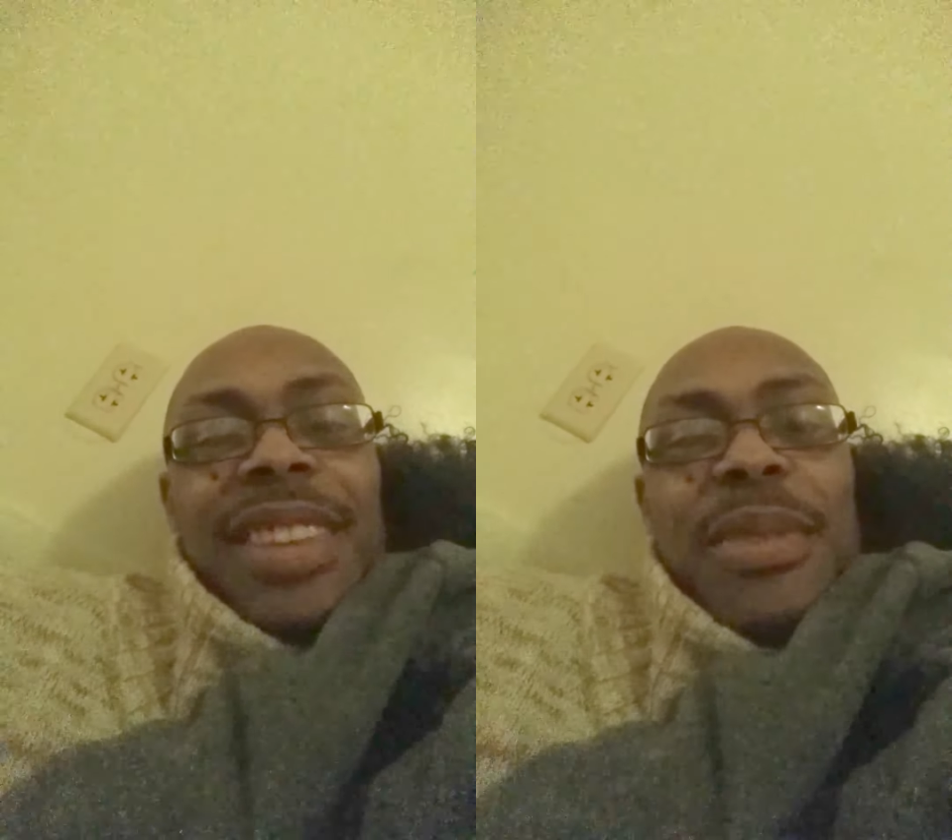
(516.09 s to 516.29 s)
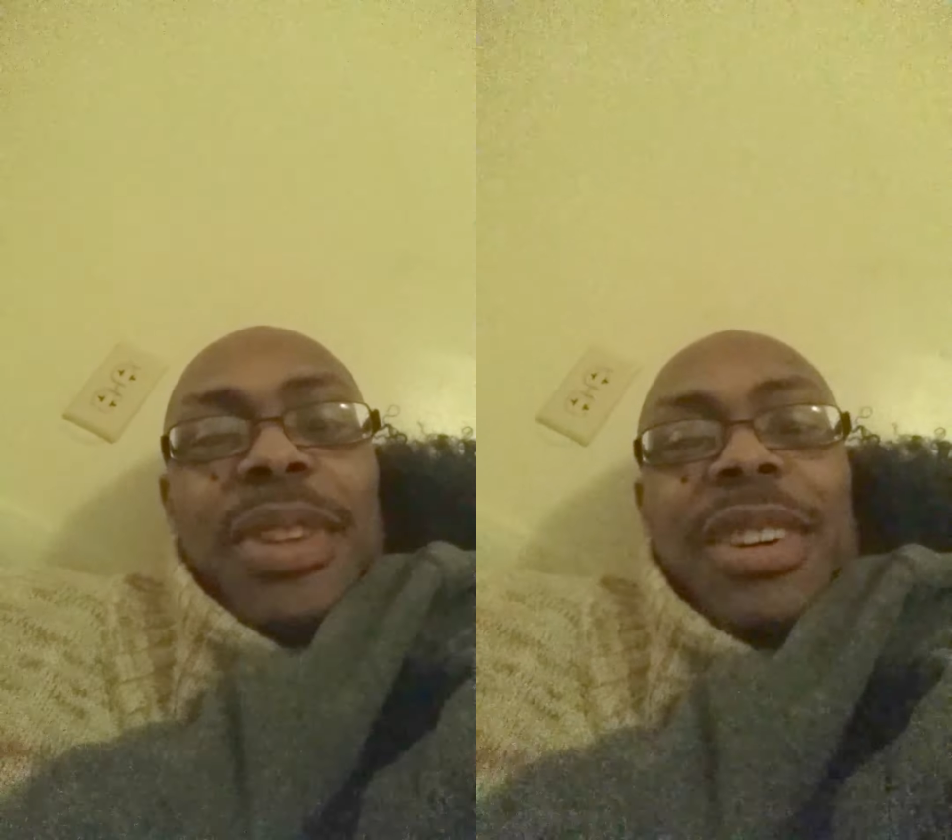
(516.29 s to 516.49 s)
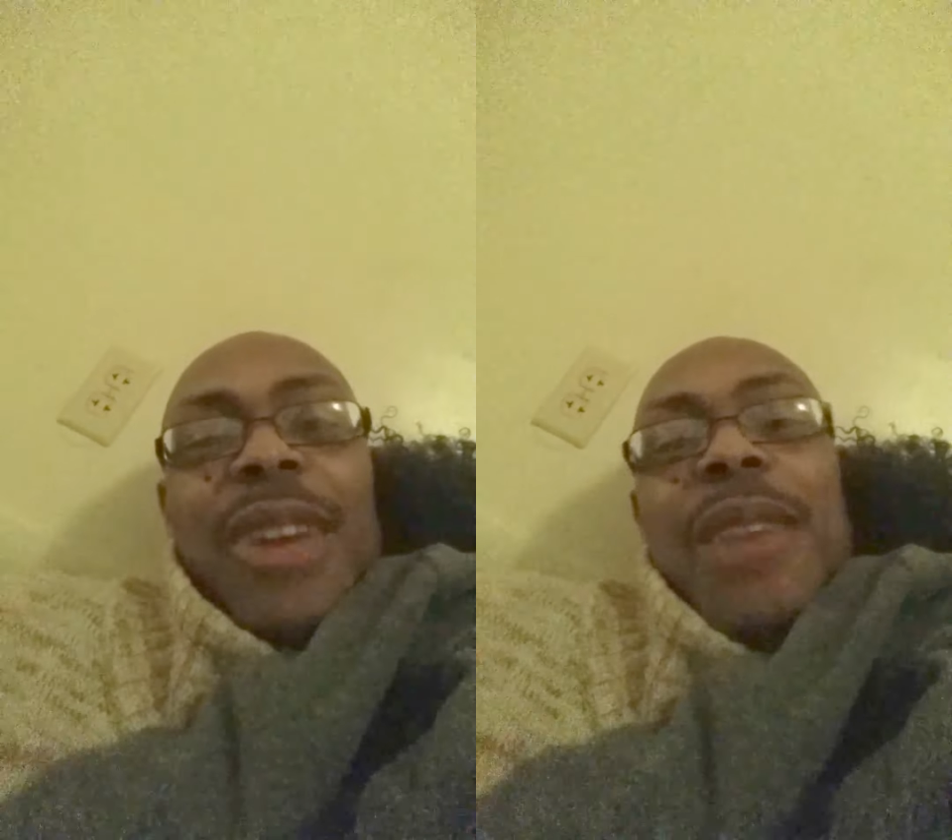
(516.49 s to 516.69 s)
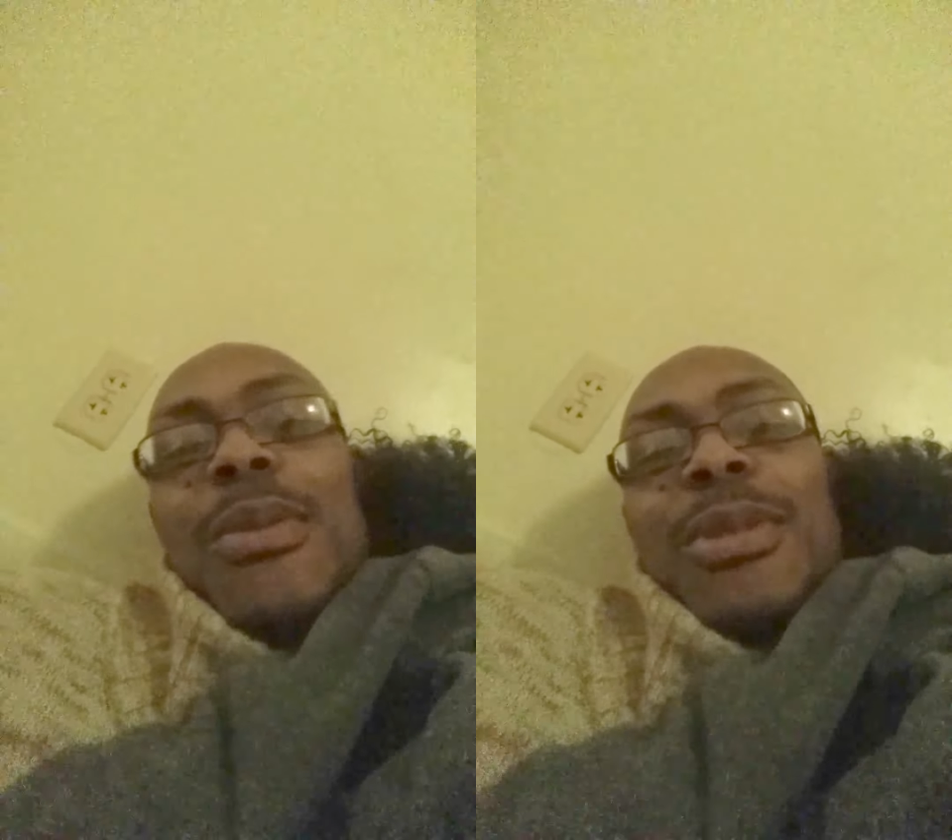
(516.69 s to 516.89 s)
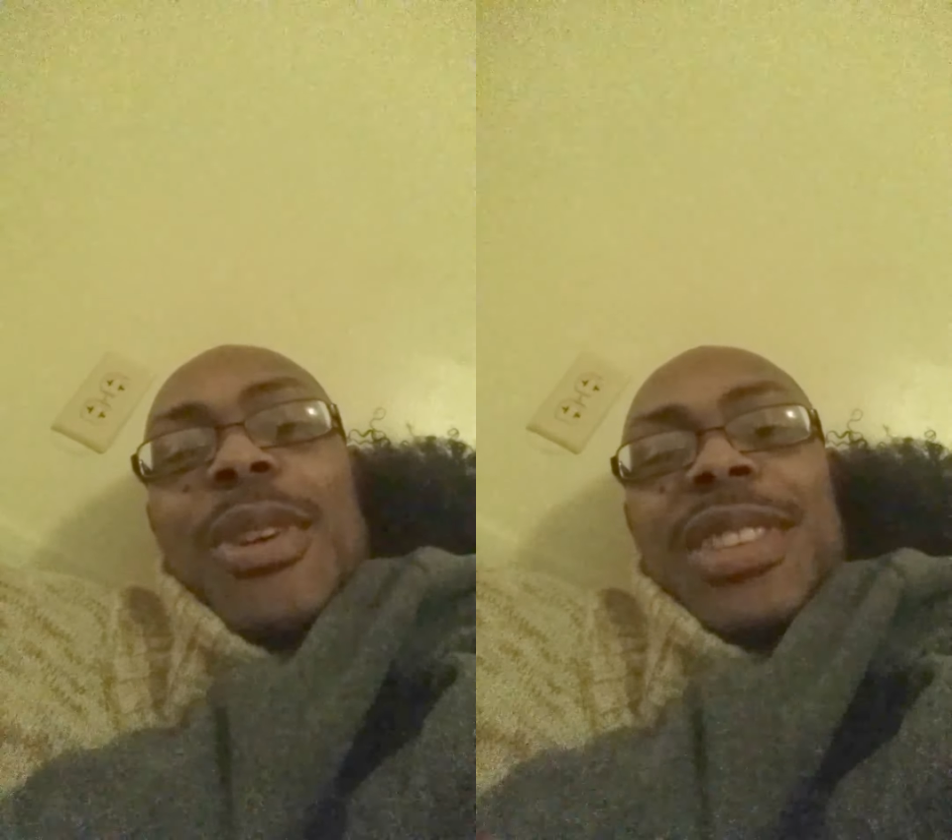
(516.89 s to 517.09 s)
They want to
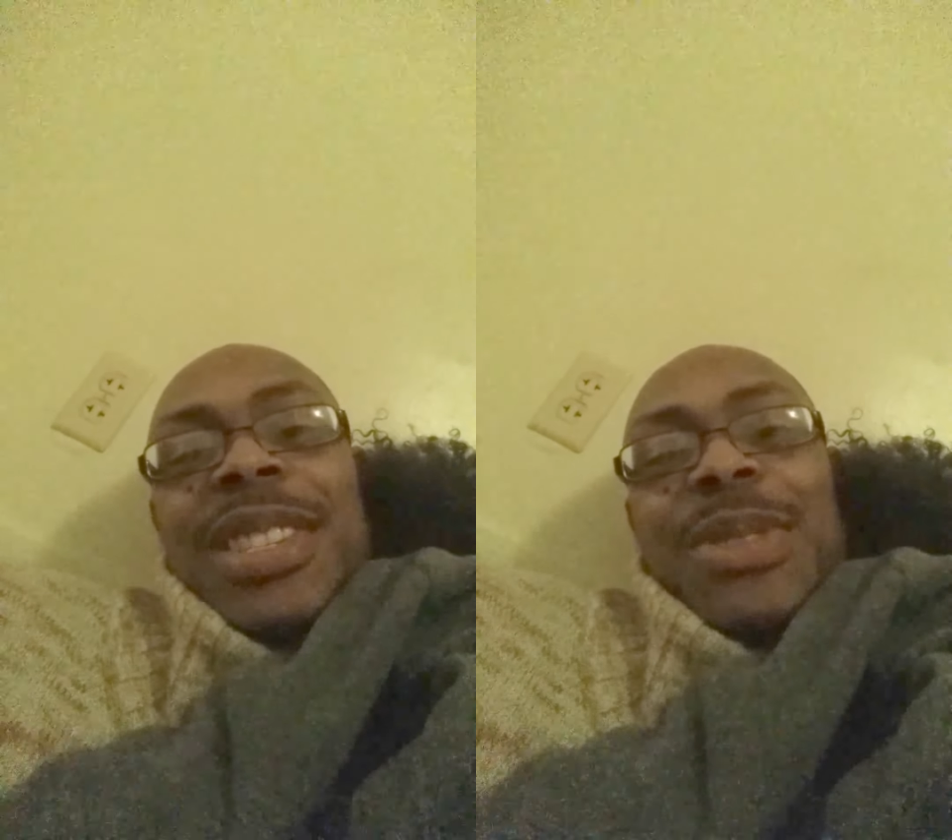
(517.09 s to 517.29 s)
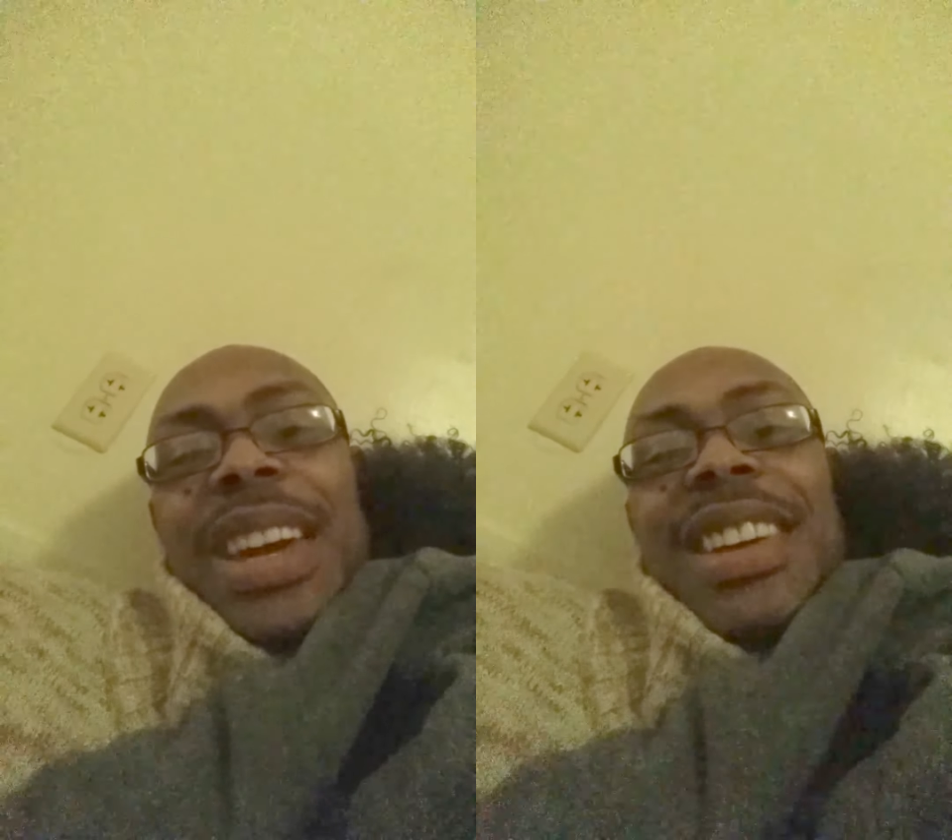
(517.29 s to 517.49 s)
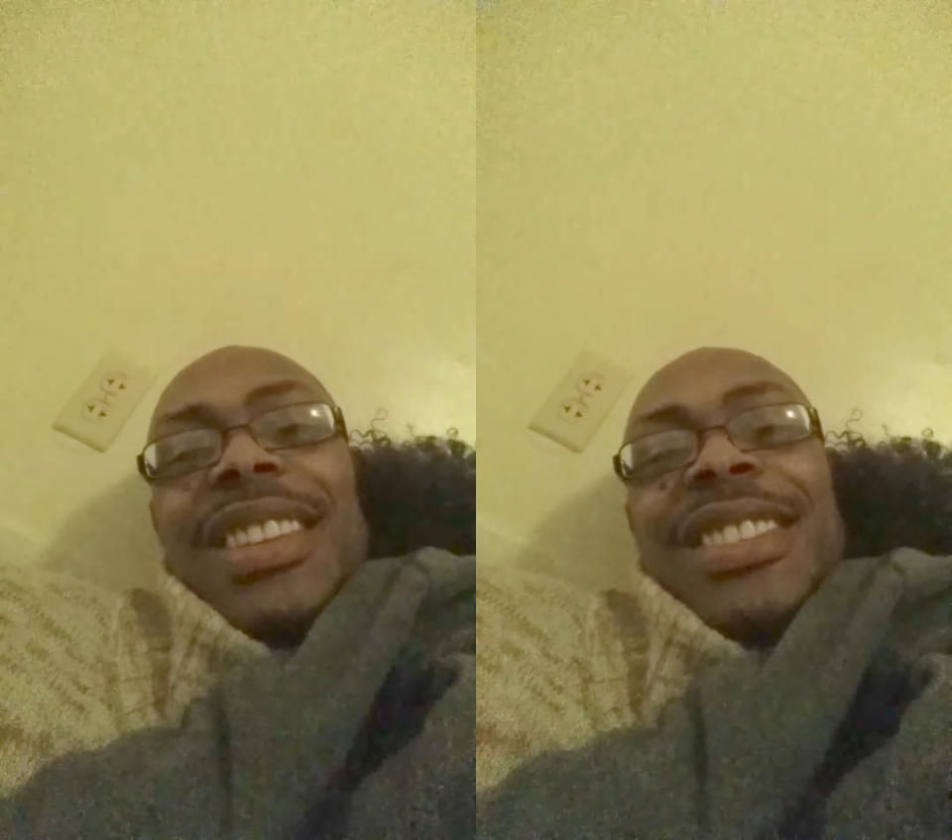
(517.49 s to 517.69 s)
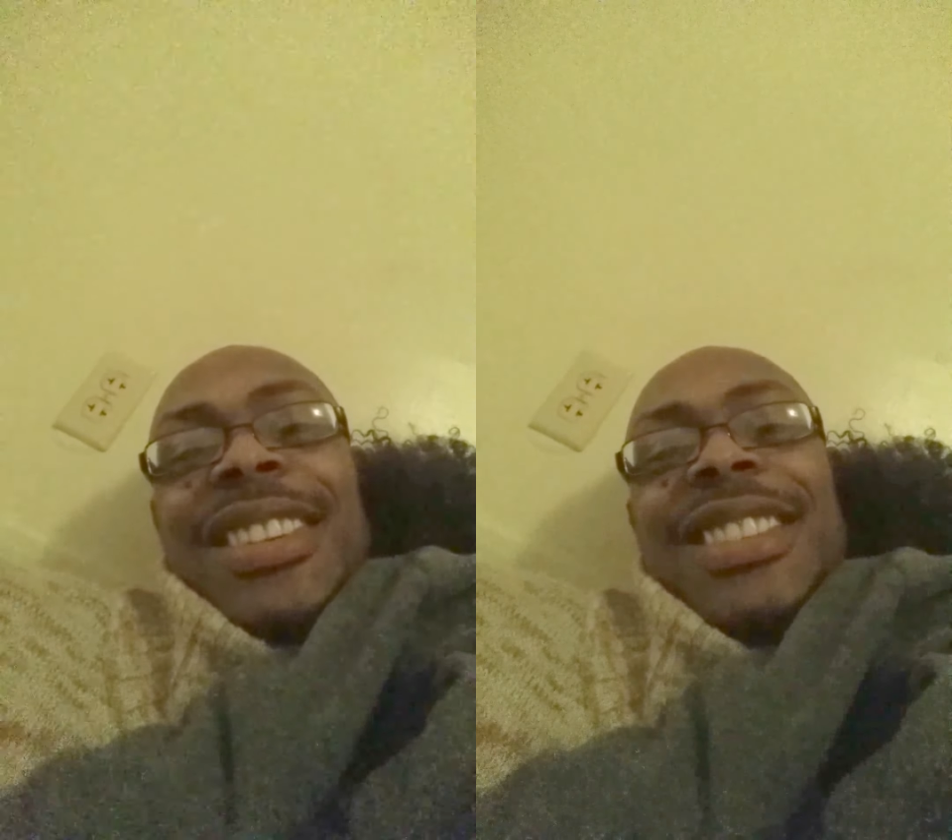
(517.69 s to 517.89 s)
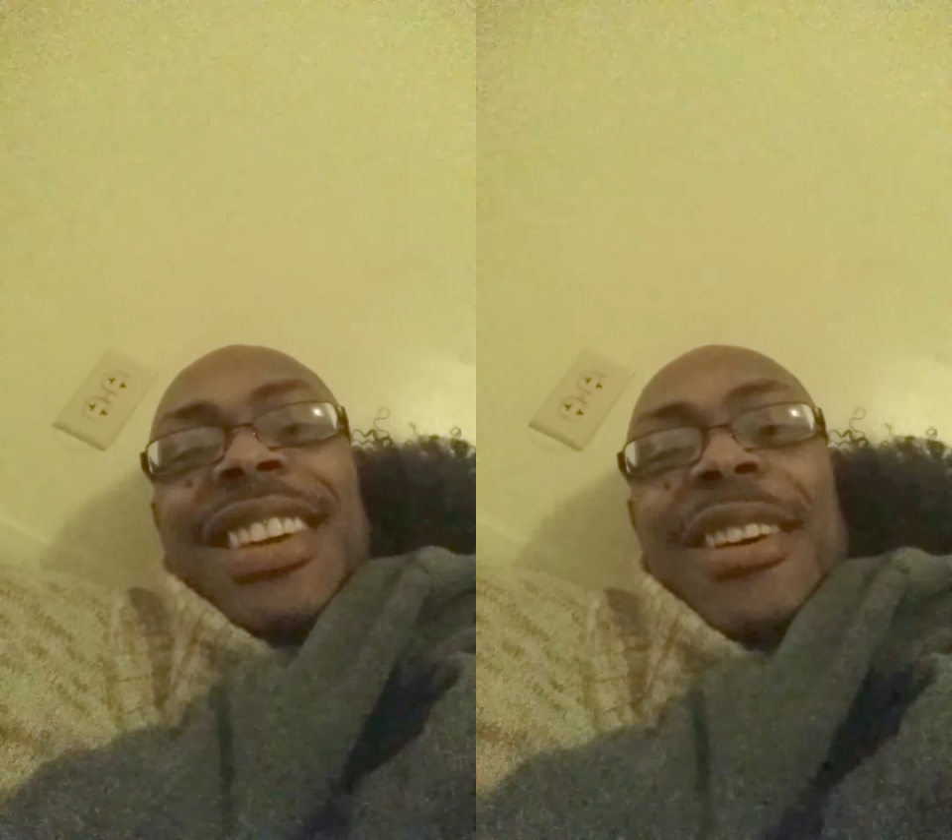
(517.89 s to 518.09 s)
travel across the street and just